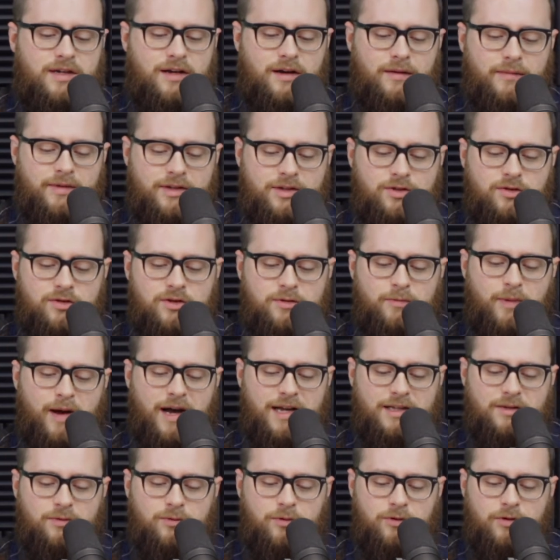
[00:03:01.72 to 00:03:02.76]
to come as soon as
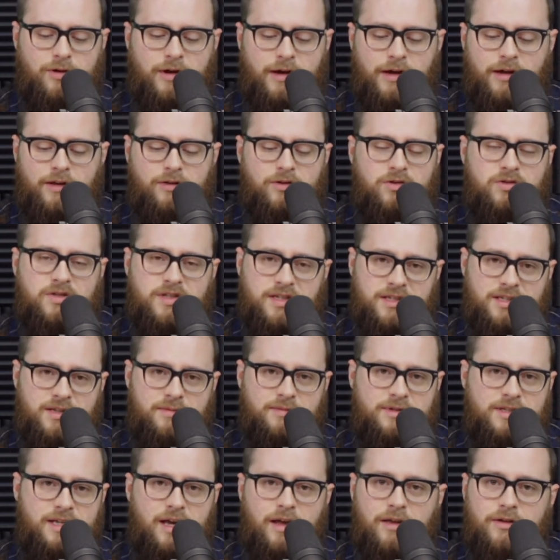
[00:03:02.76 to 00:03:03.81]
possible. They're
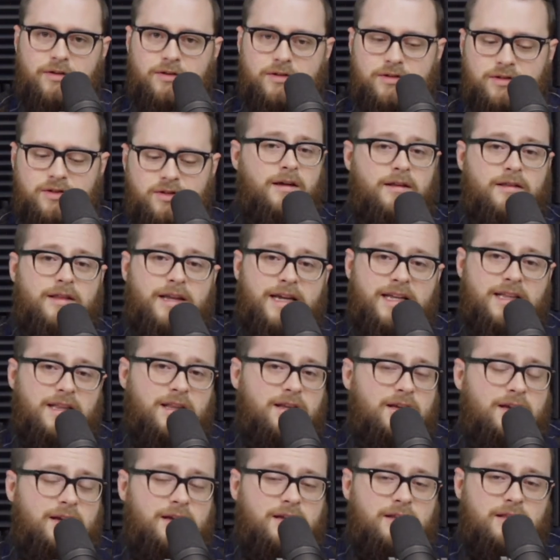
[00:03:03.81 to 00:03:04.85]
system sellers. They get
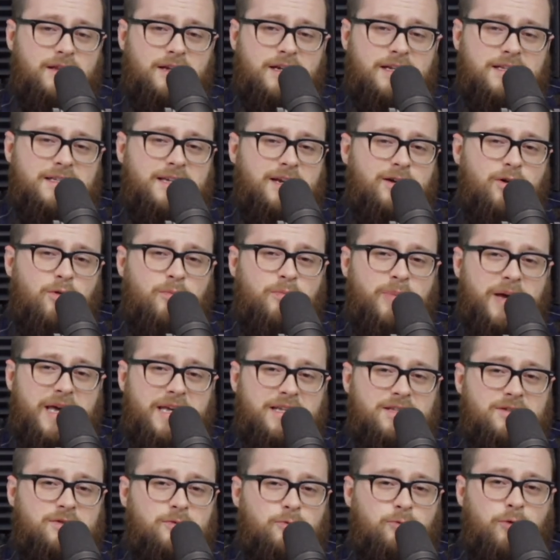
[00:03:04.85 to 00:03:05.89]
the, the Nintendo
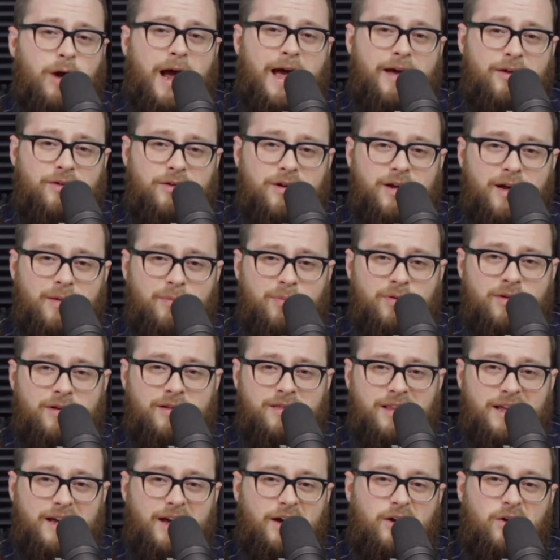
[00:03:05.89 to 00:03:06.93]
base riled up
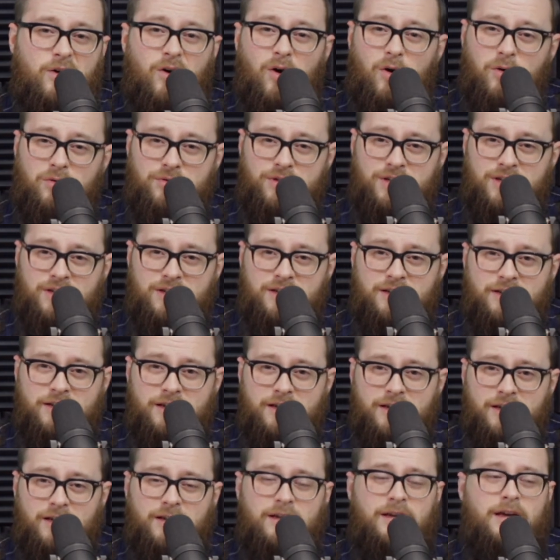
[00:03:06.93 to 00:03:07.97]
like a cult.
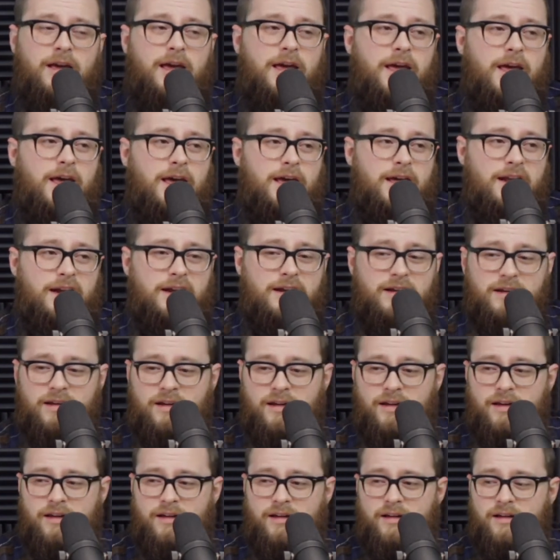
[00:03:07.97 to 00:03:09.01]
And
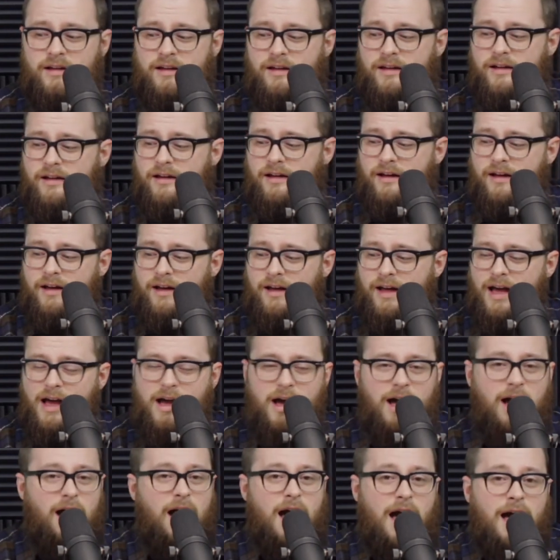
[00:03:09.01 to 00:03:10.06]

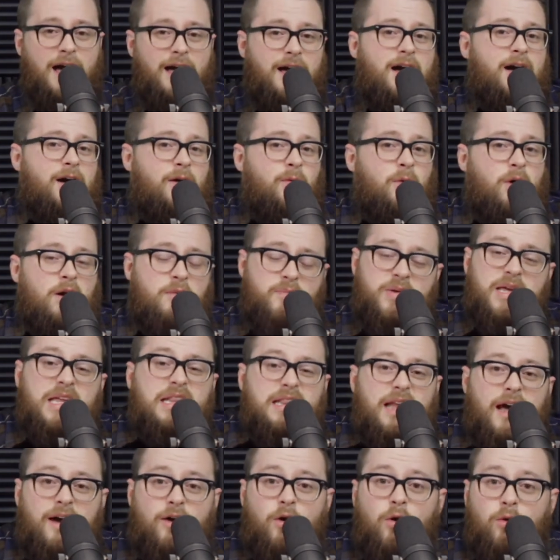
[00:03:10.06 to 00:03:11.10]
I, I, I want to be
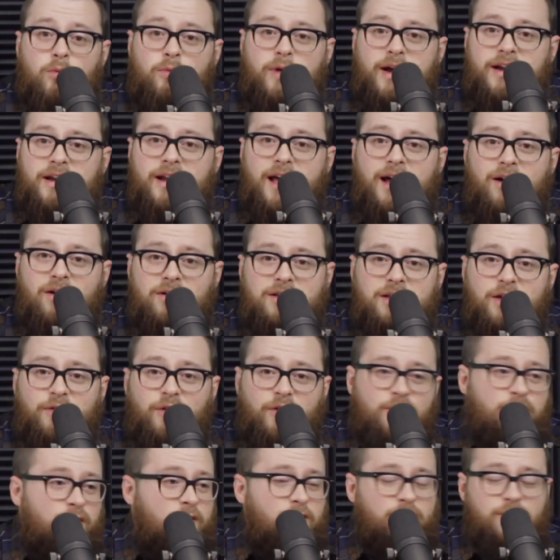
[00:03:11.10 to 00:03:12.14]
in that cult right now. If,
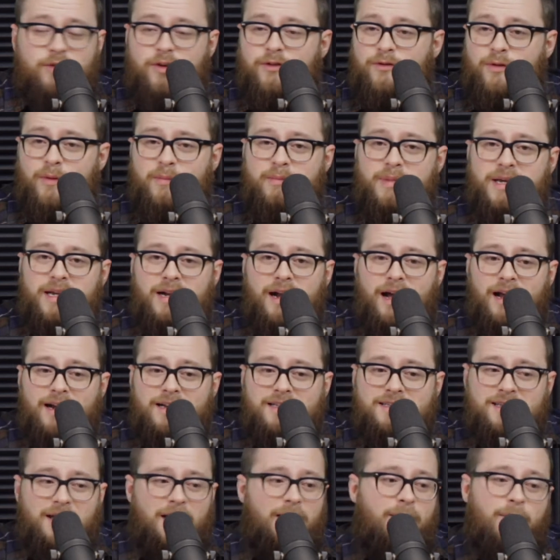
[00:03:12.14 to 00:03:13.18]
if, if I'm being
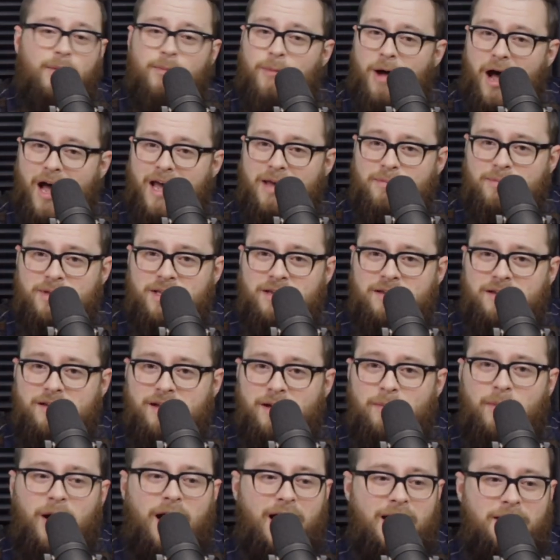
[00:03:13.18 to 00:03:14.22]
honest, I'm, hyped.
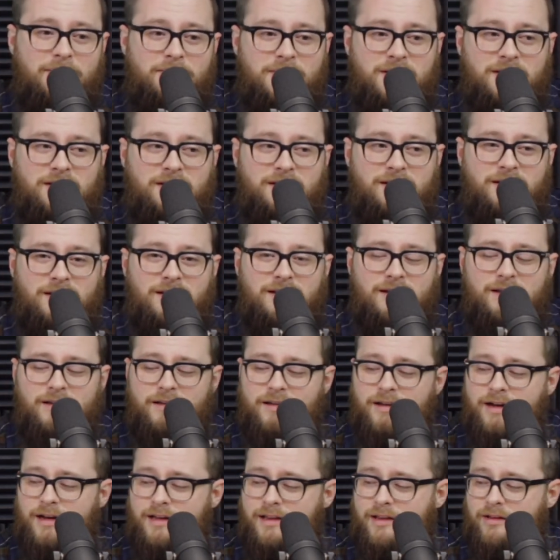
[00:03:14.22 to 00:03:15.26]
I'm hyped.
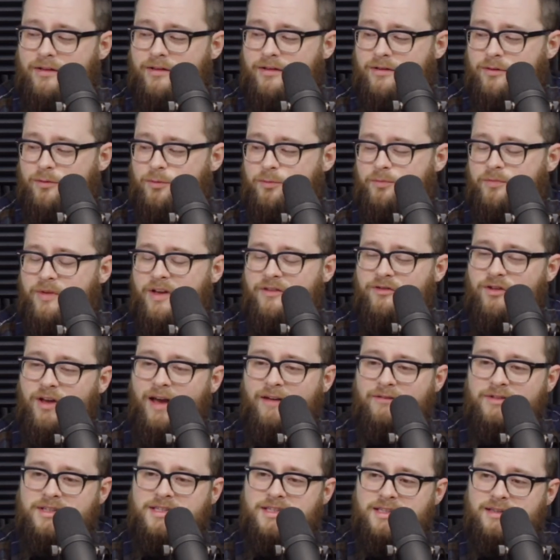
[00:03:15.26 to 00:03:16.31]
Uh, the, the, if you
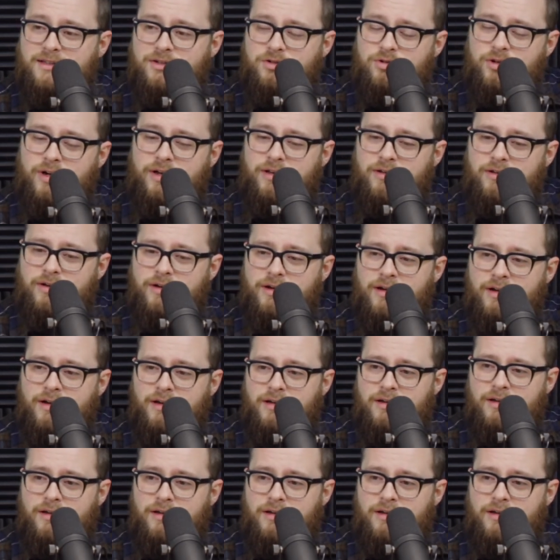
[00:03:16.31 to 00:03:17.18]
haven't seen the trailer,